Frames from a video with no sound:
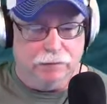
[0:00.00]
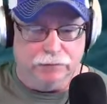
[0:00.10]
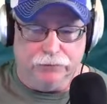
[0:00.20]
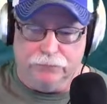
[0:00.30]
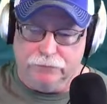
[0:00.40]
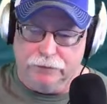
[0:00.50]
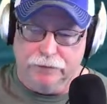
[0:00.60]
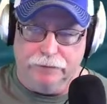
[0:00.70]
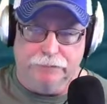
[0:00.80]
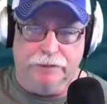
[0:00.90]
you
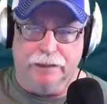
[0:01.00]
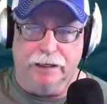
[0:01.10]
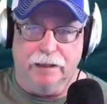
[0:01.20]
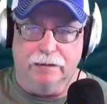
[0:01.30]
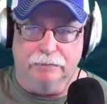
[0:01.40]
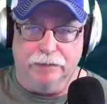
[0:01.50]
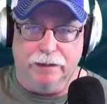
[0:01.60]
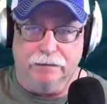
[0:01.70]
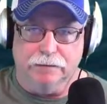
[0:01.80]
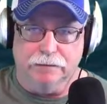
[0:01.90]
really, really got to
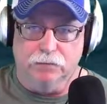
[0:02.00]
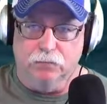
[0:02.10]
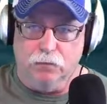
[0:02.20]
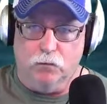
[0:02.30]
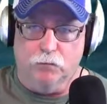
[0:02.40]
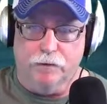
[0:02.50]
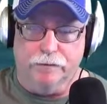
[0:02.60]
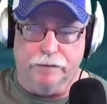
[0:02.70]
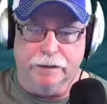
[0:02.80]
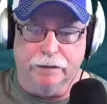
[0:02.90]
invest in some warm
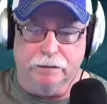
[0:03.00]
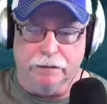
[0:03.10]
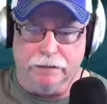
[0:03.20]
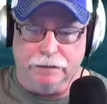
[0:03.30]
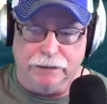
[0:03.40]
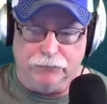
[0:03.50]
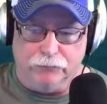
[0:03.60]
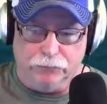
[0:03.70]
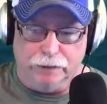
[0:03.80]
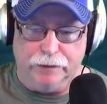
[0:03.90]
weather gear, because that's
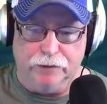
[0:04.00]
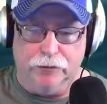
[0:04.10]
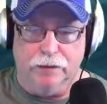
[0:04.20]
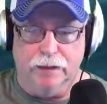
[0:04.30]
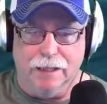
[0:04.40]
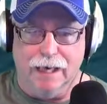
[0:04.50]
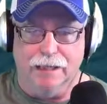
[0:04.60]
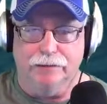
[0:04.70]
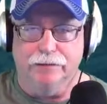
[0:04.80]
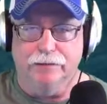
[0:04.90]
really going to
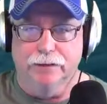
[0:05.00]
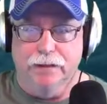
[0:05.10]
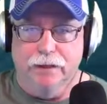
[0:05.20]
allow you